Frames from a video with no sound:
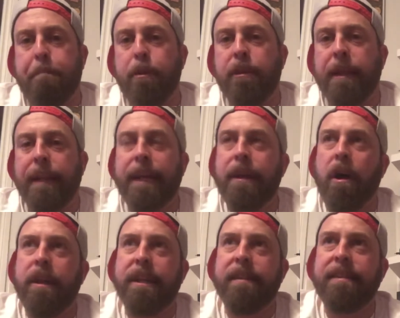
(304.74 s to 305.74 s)
put the lid
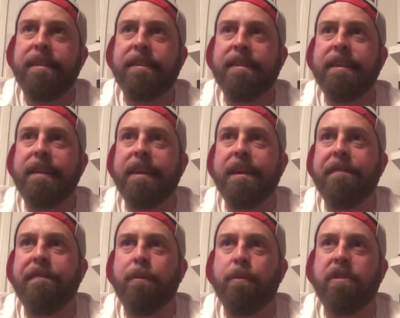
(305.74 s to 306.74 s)
on this and see
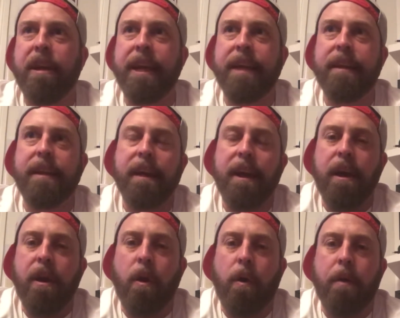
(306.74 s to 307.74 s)
if it was a hit
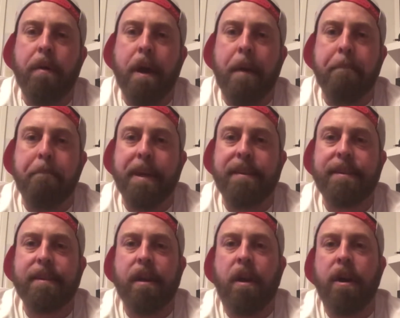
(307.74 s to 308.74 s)
or a
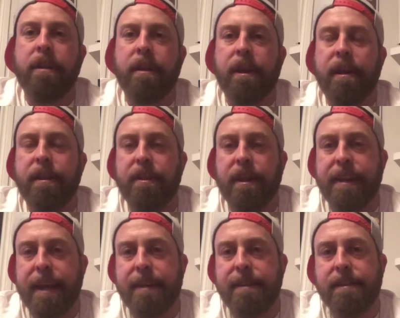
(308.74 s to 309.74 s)
miss on
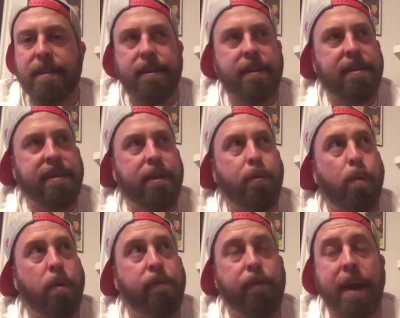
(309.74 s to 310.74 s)
the
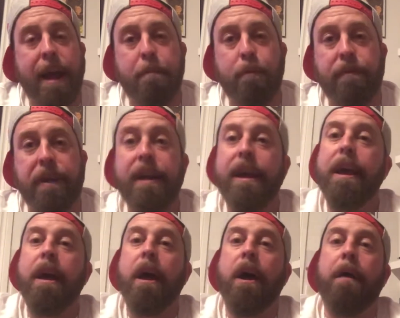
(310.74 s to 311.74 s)
sequel for that movie.
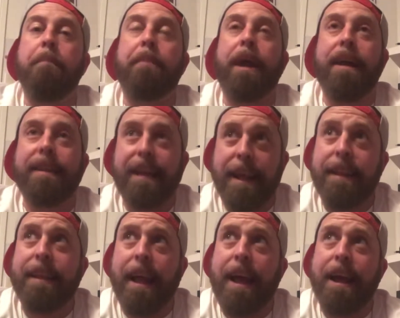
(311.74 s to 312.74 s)
But I'd
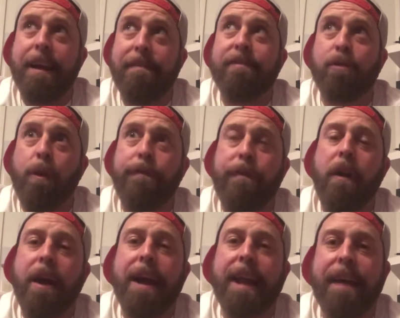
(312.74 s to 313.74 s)
get so
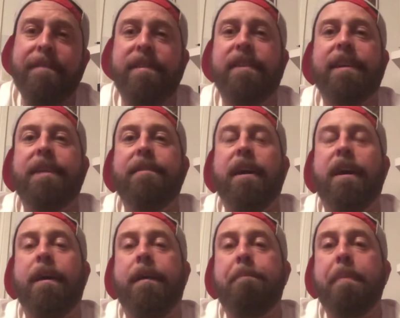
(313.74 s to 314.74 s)
far I'd have to say
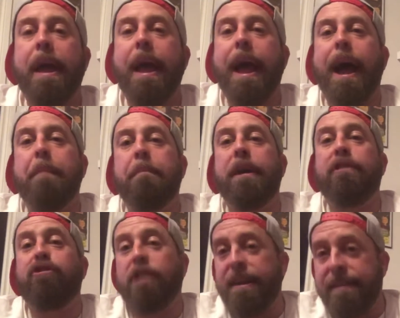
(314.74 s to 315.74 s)
I'm a
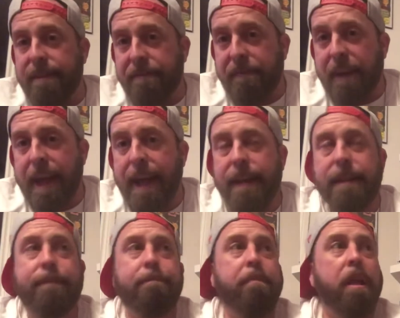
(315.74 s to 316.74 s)
Jason
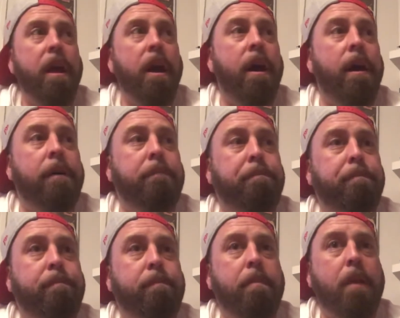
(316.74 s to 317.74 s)
fan,
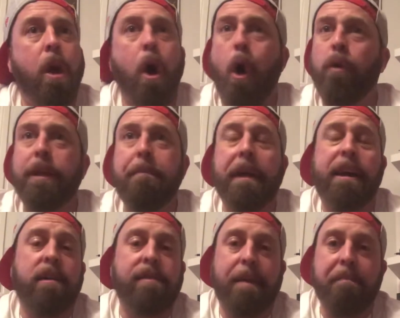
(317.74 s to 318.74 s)
only
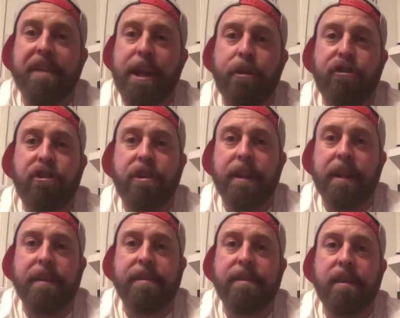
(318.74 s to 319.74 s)
because I'm scared
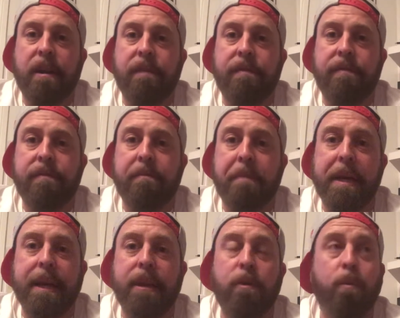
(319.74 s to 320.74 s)
shitless of
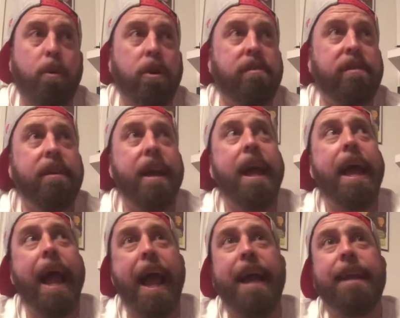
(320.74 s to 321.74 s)
being in the woods,
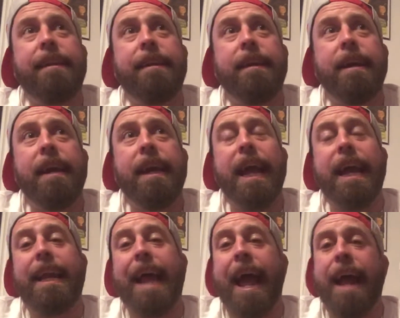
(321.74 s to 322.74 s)
and
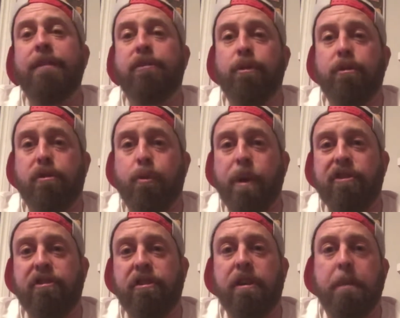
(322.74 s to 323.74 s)
it answers
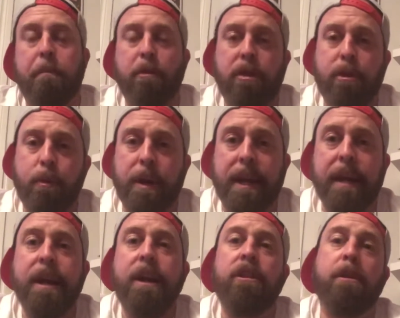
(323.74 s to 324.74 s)
question number 3.
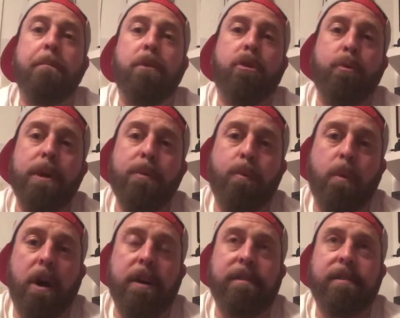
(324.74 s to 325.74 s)
Number 3
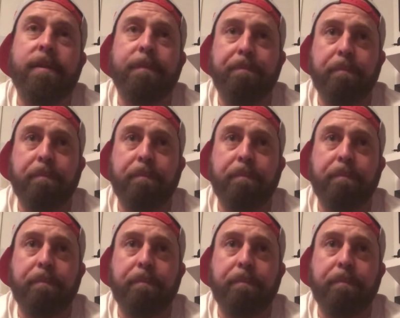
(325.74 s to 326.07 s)
was